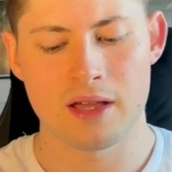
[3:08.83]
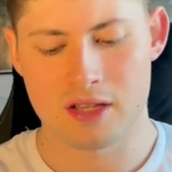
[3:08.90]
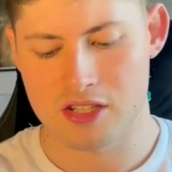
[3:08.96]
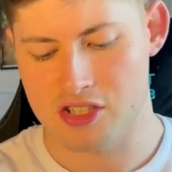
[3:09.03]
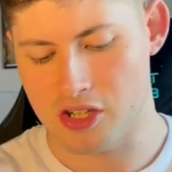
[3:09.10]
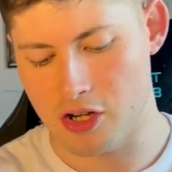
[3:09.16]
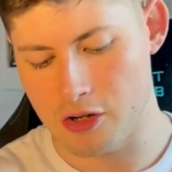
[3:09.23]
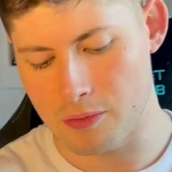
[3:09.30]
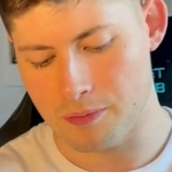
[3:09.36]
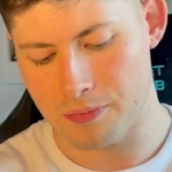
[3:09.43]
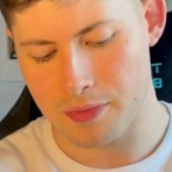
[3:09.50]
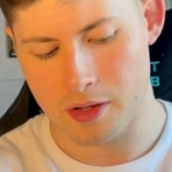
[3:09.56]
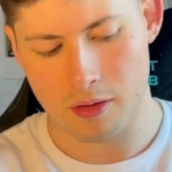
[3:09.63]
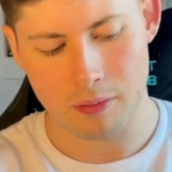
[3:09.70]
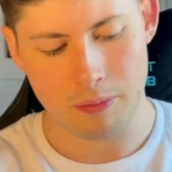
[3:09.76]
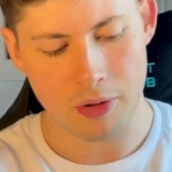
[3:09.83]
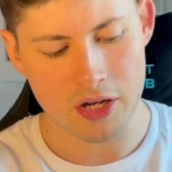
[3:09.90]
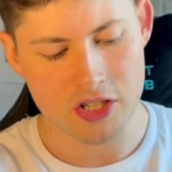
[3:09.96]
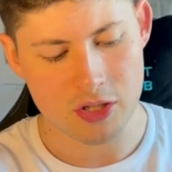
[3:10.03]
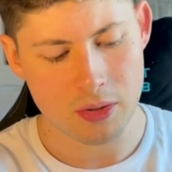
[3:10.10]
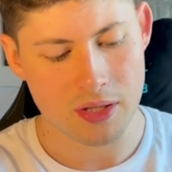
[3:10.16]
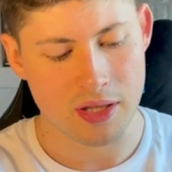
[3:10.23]
So by
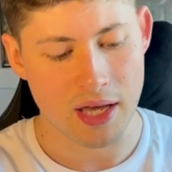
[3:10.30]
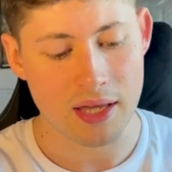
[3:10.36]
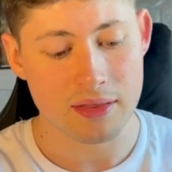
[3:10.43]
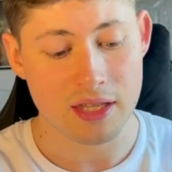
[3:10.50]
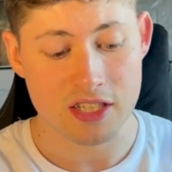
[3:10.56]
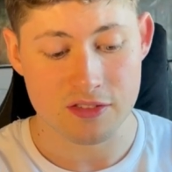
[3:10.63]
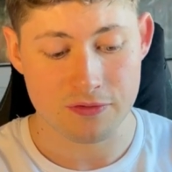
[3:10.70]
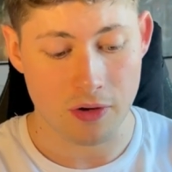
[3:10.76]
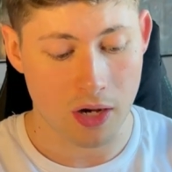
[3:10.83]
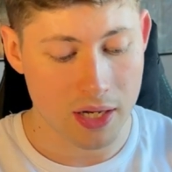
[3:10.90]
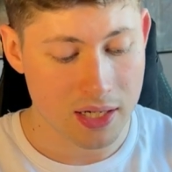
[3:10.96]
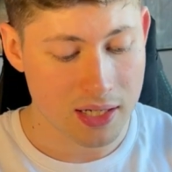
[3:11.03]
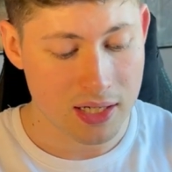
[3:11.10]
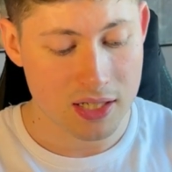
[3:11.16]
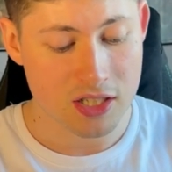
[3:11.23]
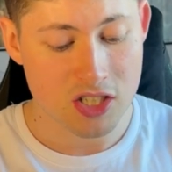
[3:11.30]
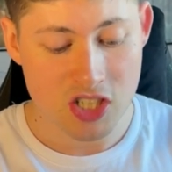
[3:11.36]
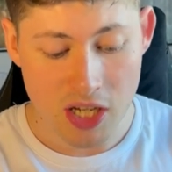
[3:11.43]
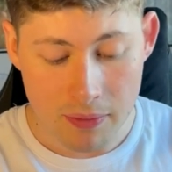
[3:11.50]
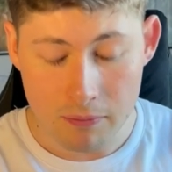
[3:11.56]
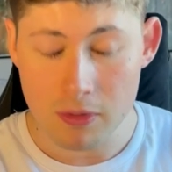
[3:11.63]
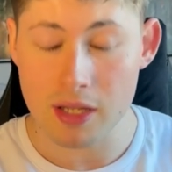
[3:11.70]
doing that, that's fine, and it
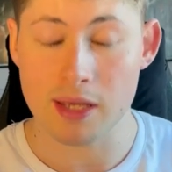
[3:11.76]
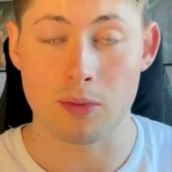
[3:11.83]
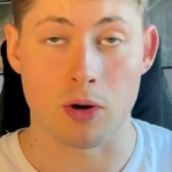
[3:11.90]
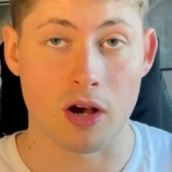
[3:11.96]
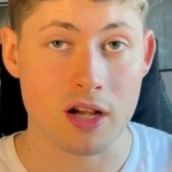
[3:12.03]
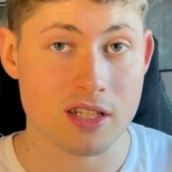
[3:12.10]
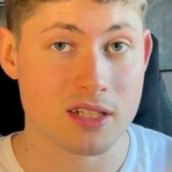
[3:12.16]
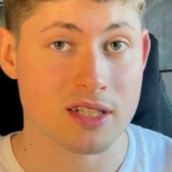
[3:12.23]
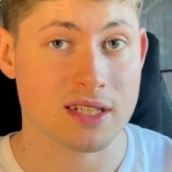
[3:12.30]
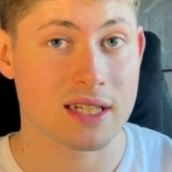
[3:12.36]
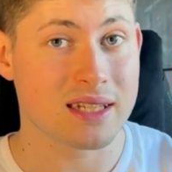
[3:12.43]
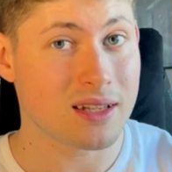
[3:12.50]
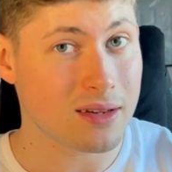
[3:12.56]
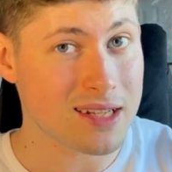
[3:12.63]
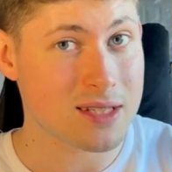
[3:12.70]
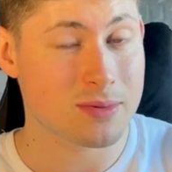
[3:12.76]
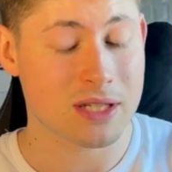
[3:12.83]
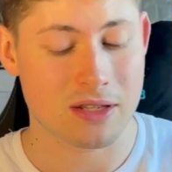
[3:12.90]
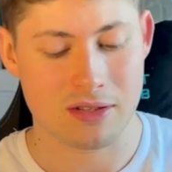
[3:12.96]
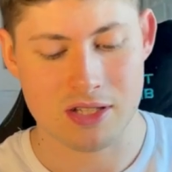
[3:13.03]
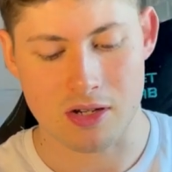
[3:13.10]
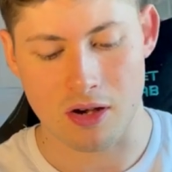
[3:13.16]
generally works, like I say, ninety
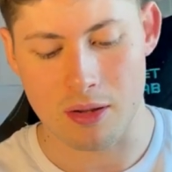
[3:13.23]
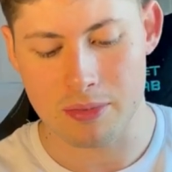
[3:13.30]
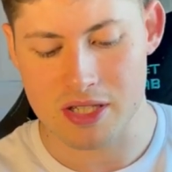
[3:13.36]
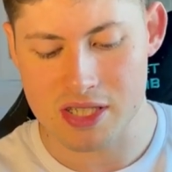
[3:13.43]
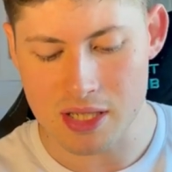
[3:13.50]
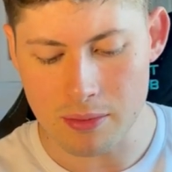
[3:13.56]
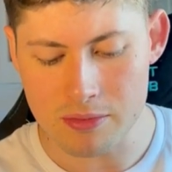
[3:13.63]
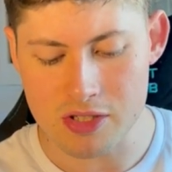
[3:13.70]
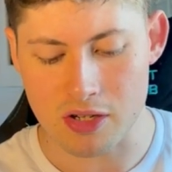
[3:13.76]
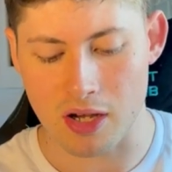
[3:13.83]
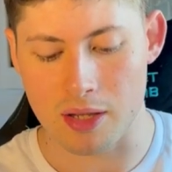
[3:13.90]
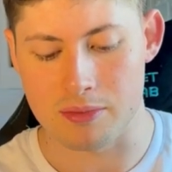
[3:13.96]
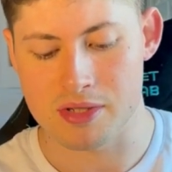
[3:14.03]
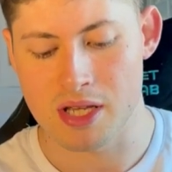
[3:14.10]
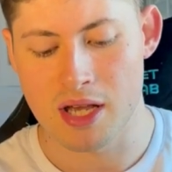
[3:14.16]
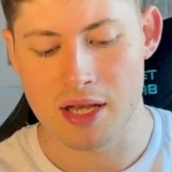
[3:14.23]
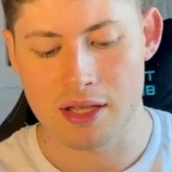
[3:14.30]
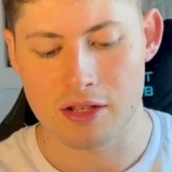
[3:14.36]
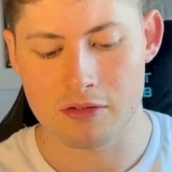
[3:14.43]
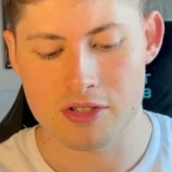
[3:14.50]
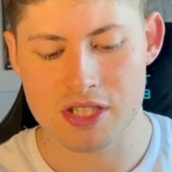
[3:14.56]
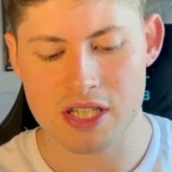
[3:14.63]
percent of the time, but sometimes
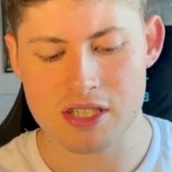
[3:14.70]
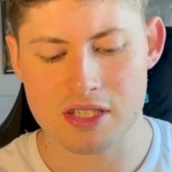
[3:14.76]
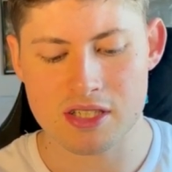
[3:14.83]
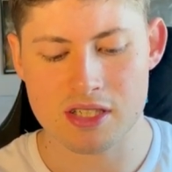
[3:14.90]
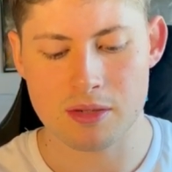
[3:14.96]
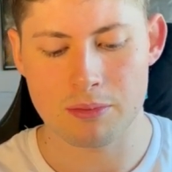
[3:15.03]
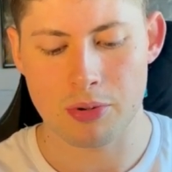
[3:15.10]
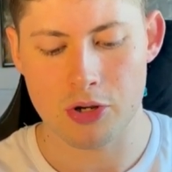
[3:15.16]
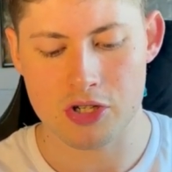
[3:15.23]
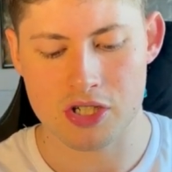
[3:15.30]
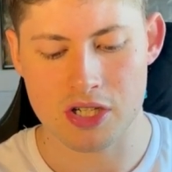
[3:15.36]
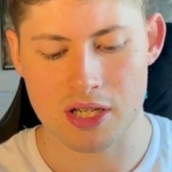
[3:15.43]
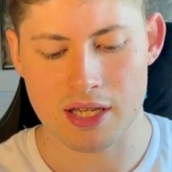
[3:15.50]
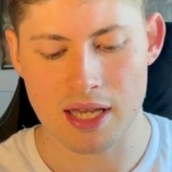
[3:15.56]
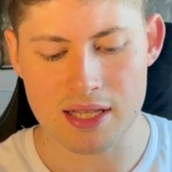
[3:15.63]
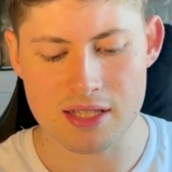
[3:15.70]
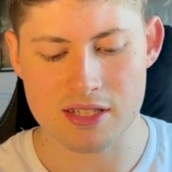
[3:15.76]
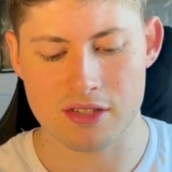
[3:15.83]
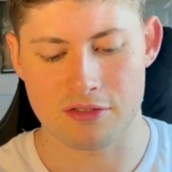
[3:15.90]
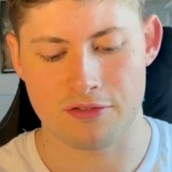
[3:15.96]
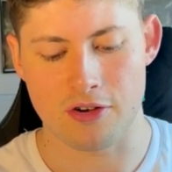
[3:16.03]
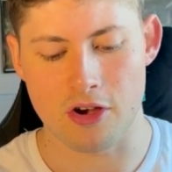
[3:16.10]
the resistance in pushing against
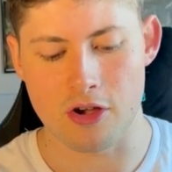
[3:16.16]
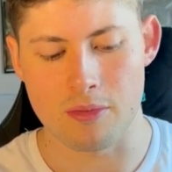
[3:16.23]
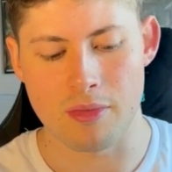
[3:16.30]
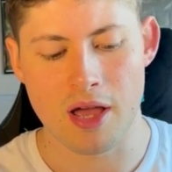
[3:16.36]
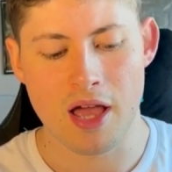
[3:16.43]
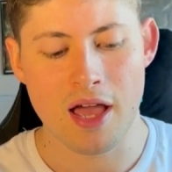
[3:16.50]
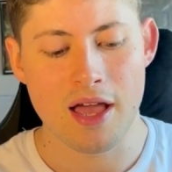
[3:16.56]
the foam